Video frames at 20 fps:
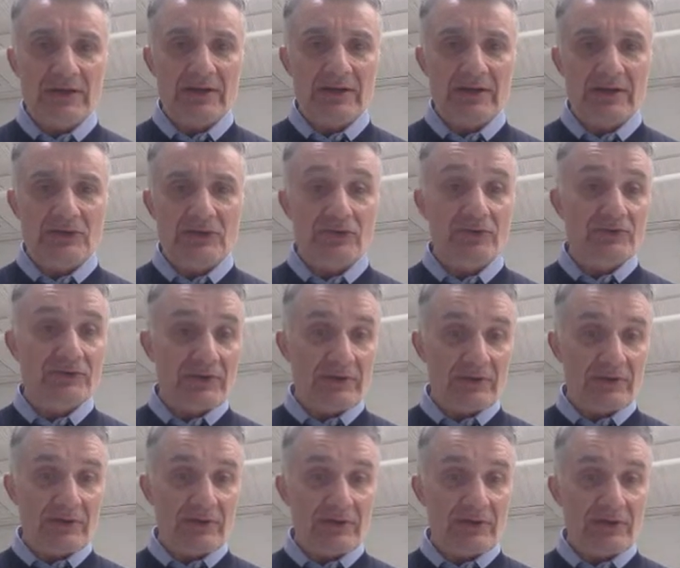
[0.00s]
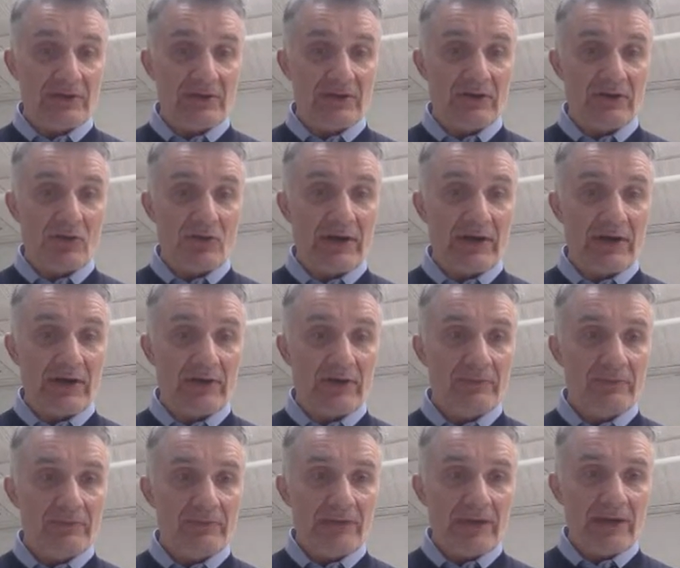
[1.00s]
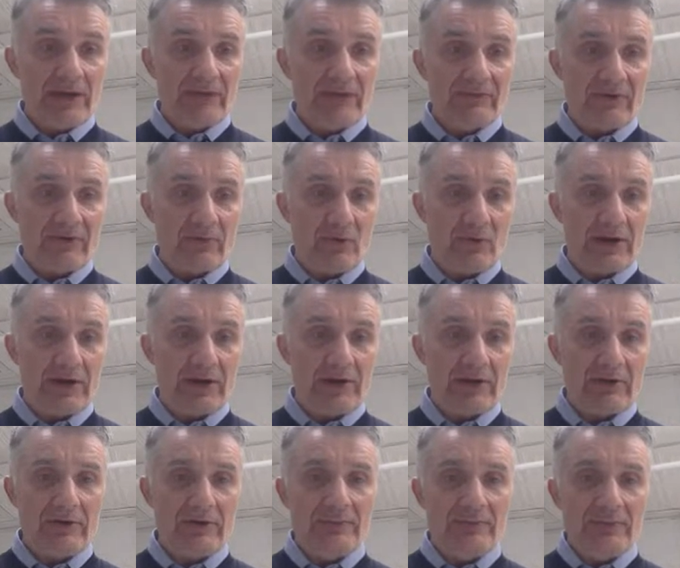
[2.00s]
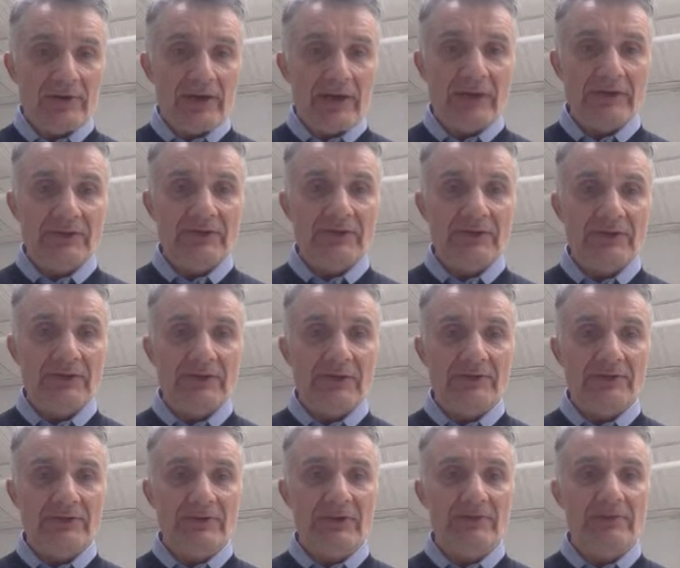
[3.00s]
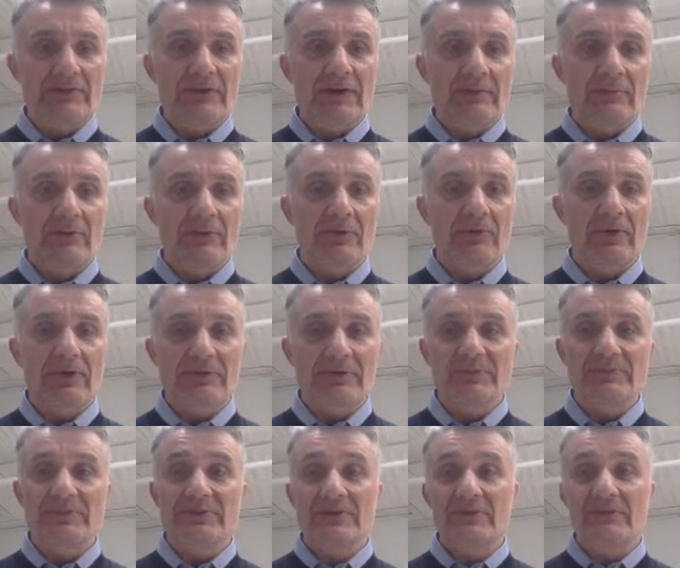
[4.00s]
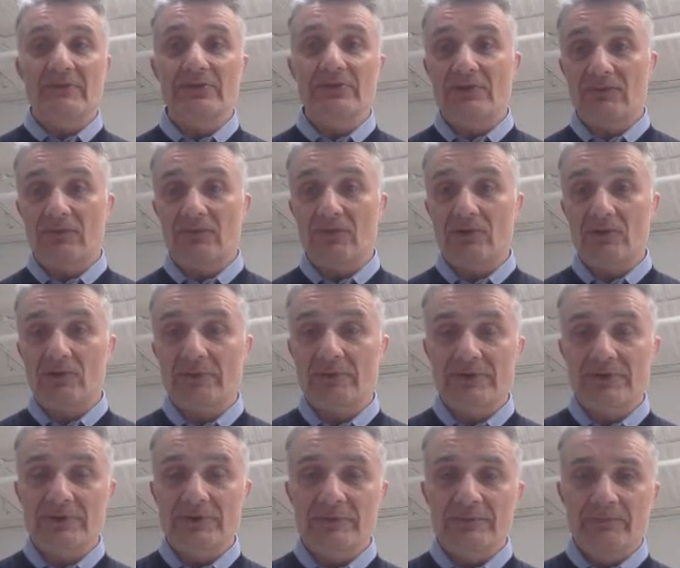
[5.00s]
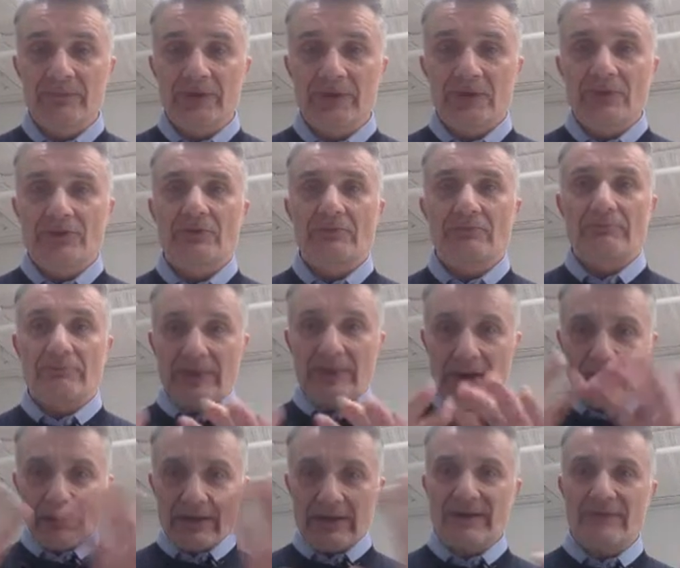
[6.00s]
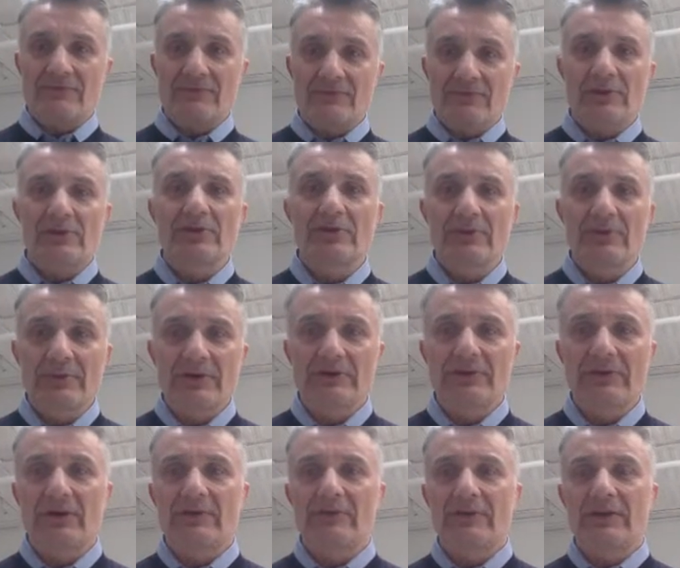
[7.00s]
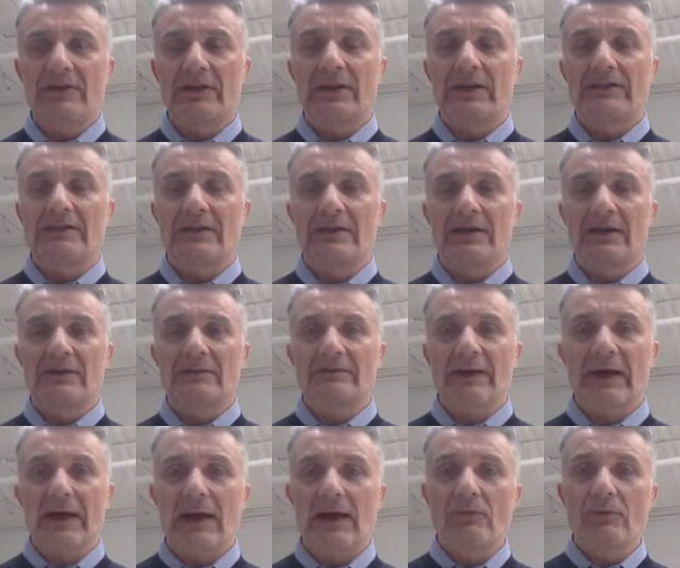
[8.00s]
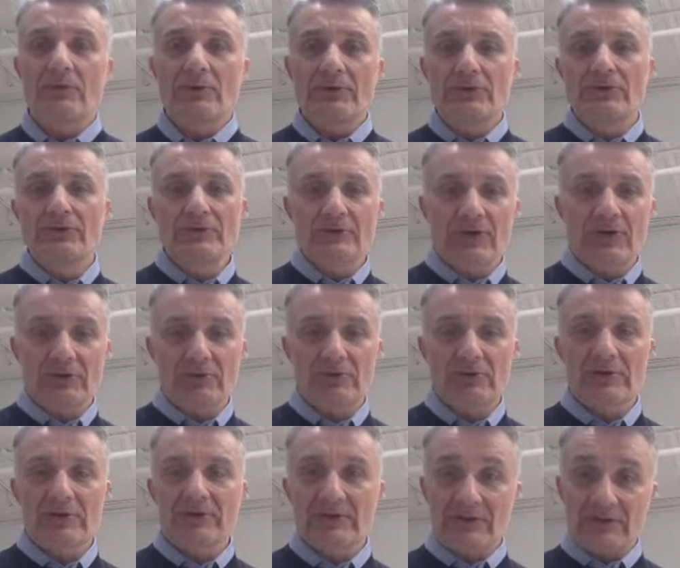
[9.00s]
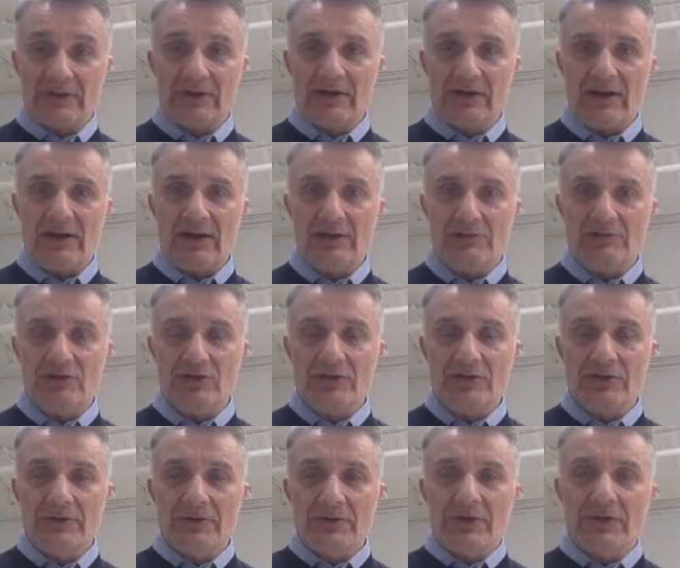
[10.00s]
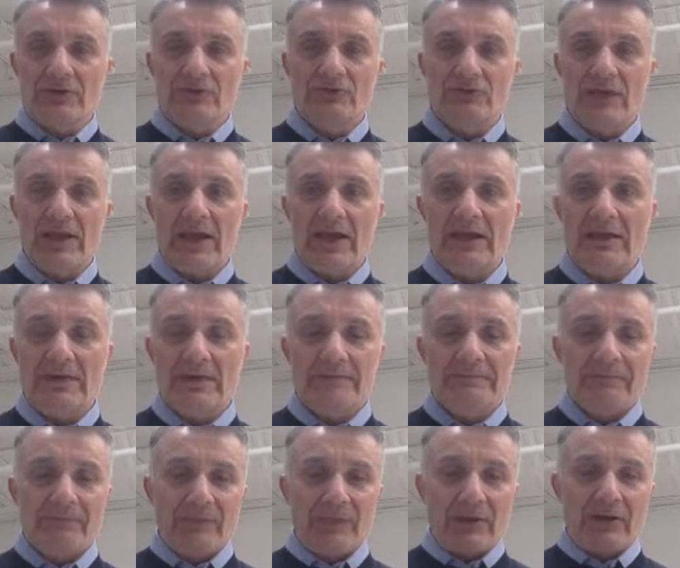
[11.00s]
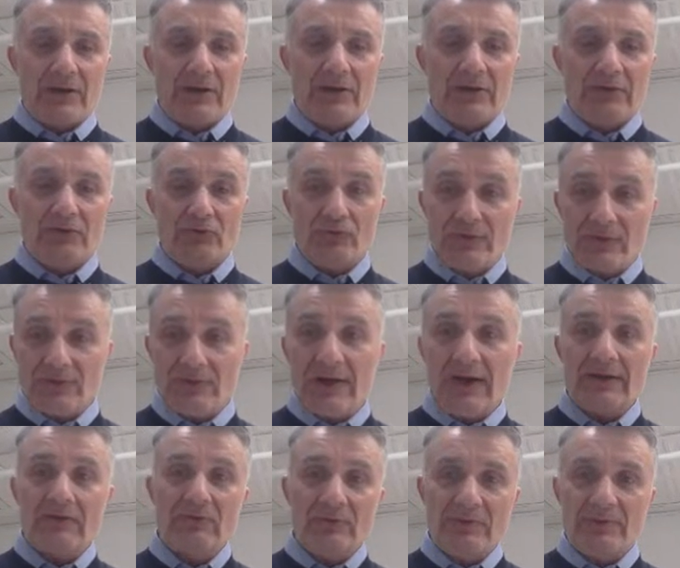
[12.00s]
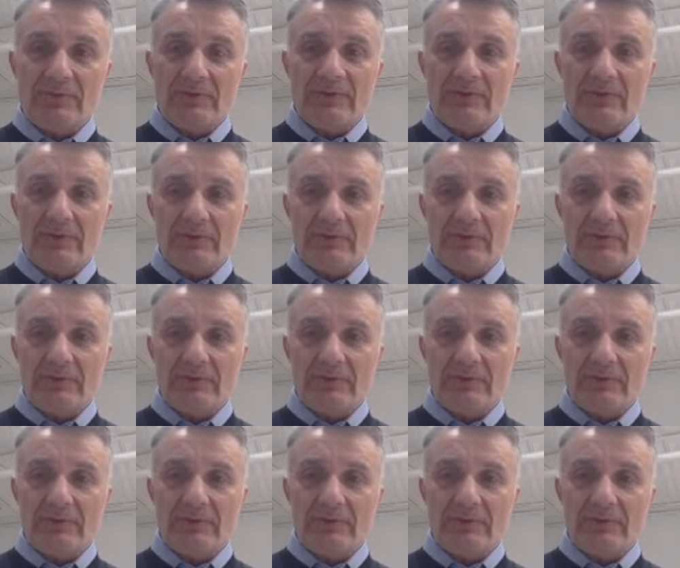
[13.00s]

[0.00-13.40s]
chose Querlo, from Querlo enter into the example and the specifics of Forbes. So now I give you a little bit of an idea of how we use actually this technology today to interact with people.